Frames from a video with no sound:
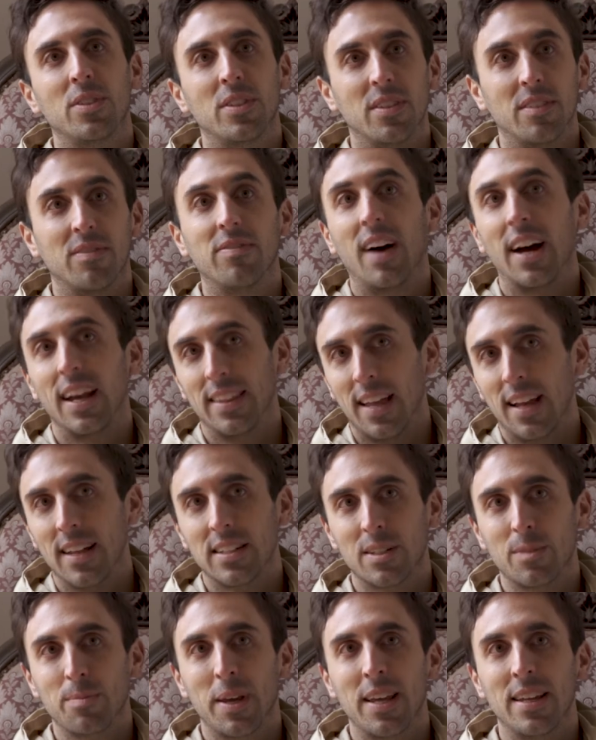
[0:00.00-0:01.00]
to find that
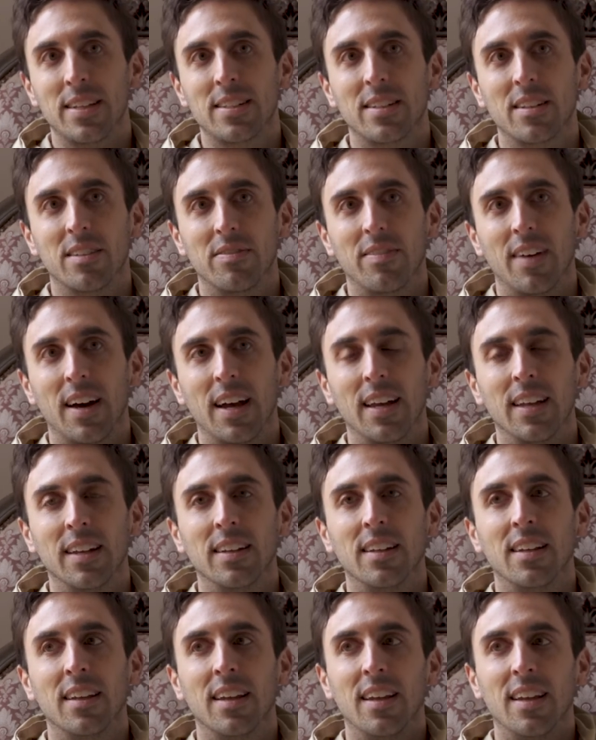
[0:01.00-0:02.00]
space to
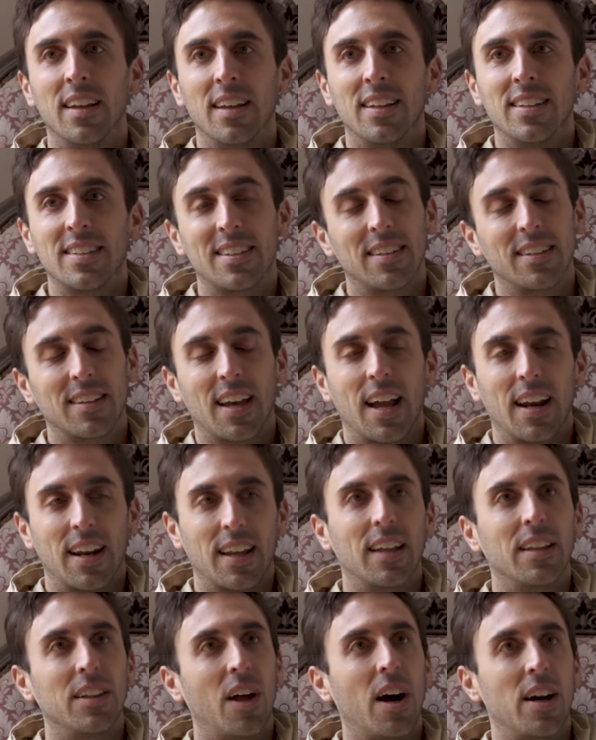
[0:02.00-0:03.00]
find to kind of
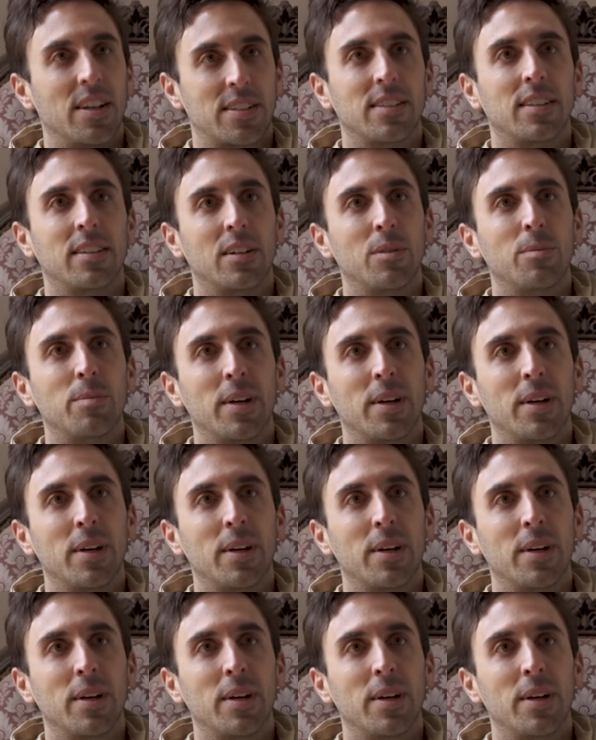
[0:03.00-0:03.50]
get lost a little